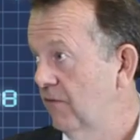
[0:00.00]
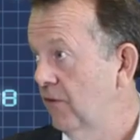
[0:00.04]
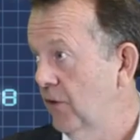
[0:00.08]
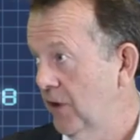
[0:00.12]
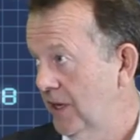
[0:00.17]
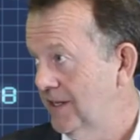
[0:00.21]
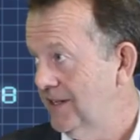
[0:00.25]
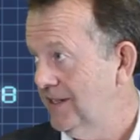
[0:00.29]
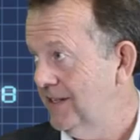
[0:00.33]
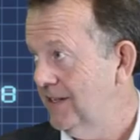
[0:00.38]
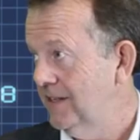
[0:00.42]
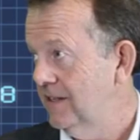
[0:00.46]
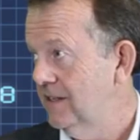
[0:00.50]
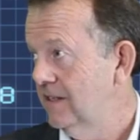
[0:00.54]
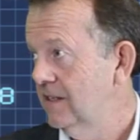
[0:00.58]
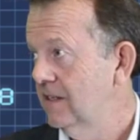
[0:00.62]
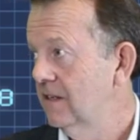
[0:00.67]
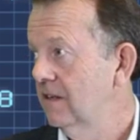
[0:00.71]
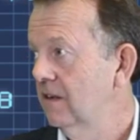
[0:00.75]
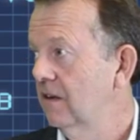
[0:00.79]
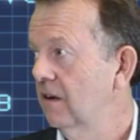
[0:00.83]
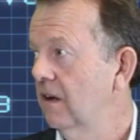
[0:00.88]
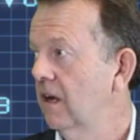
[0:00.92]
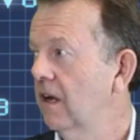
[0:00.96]
instance.
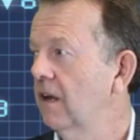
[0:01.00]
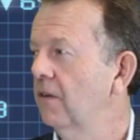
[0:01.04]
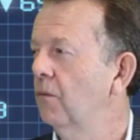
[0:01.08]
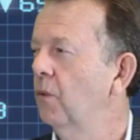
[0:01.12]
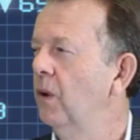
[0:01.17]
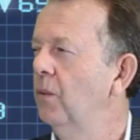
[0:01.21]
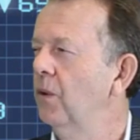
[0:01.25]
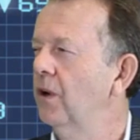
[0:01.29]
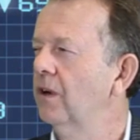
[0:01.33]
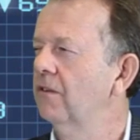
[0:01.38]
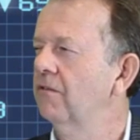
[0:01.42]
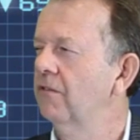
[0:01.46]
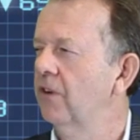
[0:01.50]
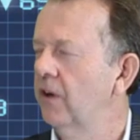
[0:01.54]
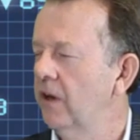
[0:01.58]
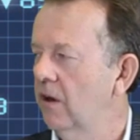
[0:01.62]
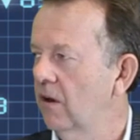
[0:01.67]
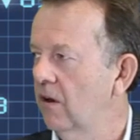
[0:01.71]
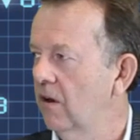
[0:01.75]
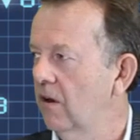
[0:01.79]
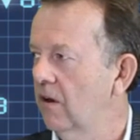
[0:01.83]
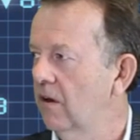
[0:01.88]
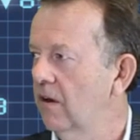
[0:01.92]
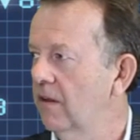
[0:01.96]
We worked very
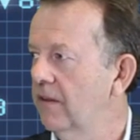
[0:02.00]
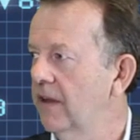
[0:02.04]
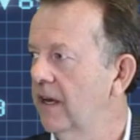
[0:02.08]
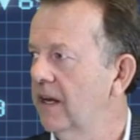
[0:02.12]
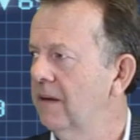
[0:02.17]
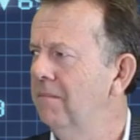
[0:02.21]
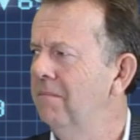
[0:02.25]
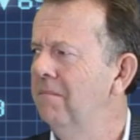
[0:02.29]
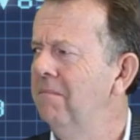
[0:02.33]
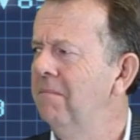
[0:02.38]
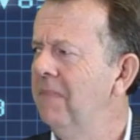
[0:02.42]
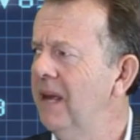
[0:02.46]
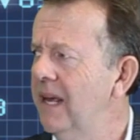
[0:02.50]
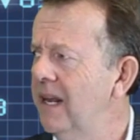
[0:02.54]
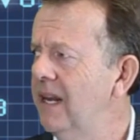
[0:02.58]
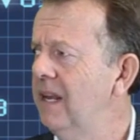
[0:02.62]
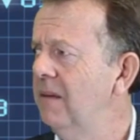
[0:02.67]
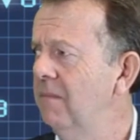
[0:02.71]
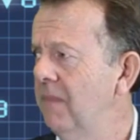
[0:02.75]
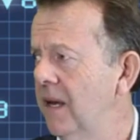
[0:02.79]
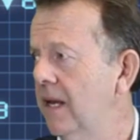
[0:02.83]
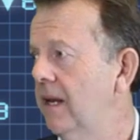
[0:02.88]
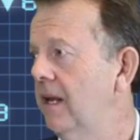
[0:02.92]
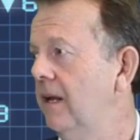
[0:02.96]
hard on that.
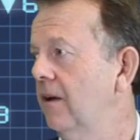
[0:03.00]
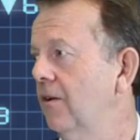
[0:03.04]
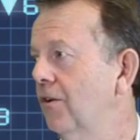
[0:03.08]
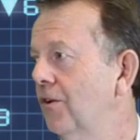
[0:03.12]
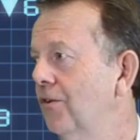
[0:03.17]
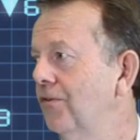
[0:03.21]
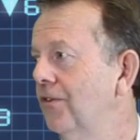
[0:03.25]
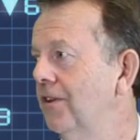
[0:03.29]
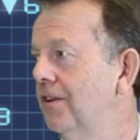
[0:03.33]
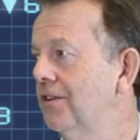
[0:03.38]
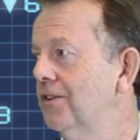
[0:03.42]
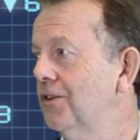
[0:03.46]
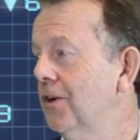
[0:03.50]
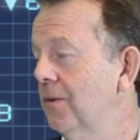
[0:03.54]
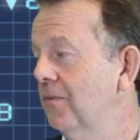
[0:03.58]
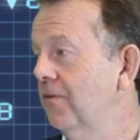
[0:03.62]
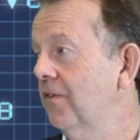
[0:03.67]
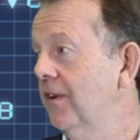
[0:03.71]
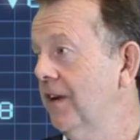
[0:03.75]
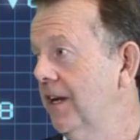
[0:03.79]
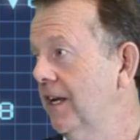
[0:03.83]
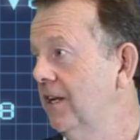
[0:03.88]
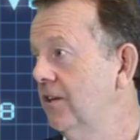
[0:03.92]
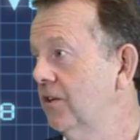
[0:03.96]
Many of the top
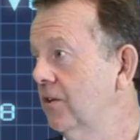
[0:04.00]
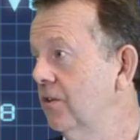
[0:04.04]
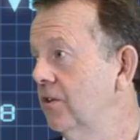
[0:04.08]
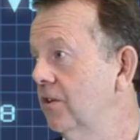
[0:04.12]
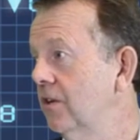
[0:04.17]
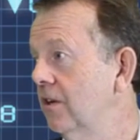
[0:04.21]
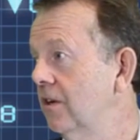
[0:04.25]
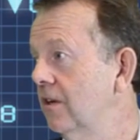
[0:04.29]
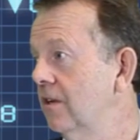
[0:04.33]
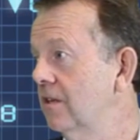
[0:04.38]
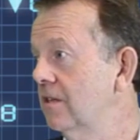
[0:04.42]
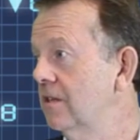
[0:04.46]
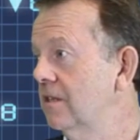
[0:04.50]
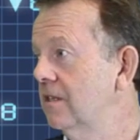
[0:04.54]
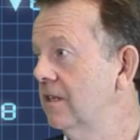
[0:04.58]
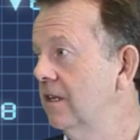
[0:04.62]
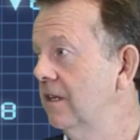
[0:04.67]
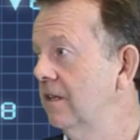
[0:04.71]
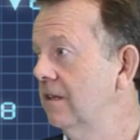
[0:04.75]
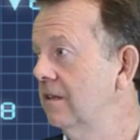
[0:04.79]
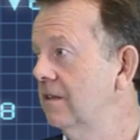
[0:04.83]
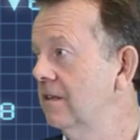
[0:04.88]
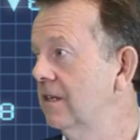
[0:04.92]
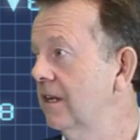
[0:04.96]
financial journalists
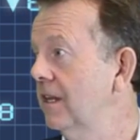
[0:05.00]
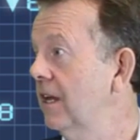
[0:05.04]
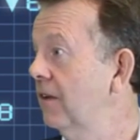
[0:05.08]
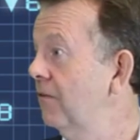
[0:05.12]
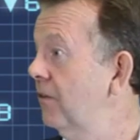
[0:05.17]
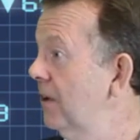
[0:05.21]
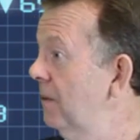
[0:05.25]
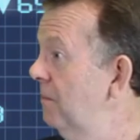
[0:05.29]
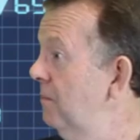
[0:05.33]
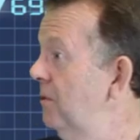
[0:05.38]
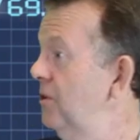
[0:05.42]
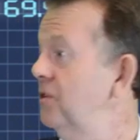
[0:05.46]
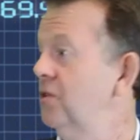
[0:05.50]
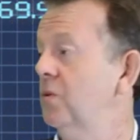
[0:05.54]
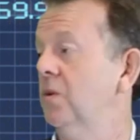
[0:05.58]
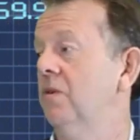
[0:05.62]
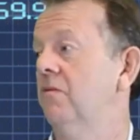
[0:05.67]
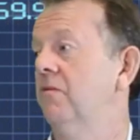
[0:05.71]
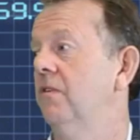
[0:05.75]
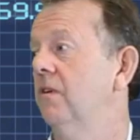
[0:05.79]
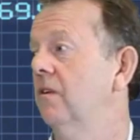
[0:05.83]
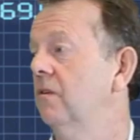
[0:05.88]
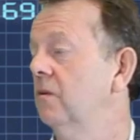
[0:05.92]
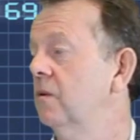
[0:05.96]
in South Africa, Bruce
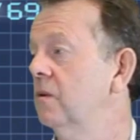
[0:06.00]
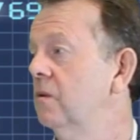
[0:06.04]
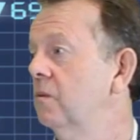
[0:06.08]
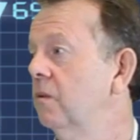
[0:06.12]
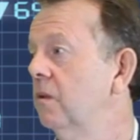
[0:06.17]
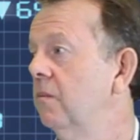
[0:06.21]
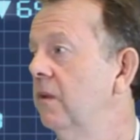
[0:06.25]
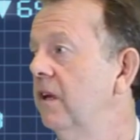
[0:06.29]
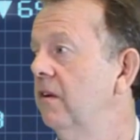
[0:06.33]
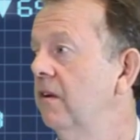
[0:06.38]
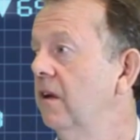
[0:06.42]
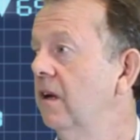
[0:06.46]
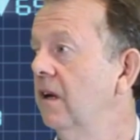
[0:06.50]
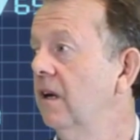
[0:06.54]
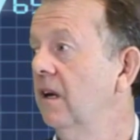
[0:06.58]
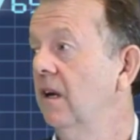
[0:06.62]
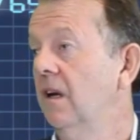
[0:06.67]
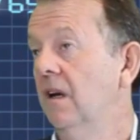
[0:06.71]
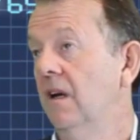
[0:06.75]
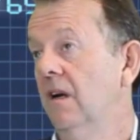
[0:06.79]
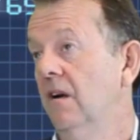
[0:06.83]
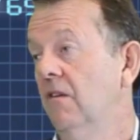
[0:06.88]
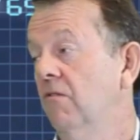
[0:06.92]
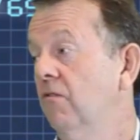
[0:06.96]
Whitfield was with me
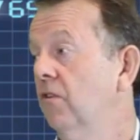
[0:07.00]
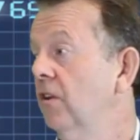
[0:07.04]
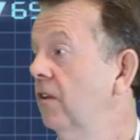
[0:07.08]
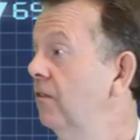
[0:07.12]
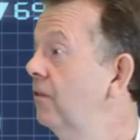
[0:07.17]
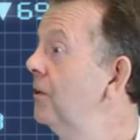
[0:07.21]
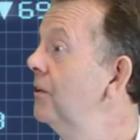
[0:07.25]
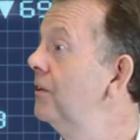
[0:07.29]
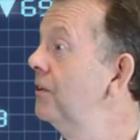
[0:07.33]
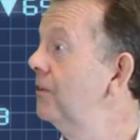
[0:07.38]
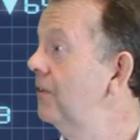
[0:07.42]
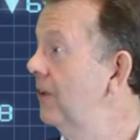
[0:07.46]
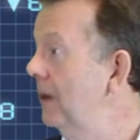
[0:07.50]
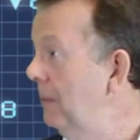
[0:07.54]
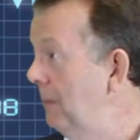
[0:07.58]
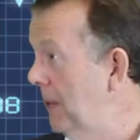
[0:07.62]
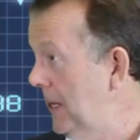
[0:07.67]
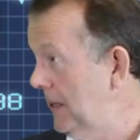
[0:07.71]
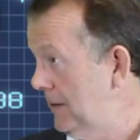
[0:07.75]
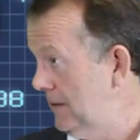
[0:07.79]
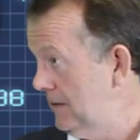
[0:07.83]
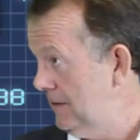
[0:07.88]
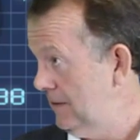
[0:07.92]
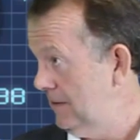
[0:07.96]
for the first 3
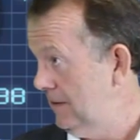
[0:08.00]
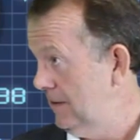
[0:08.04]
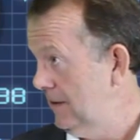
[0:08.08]
months.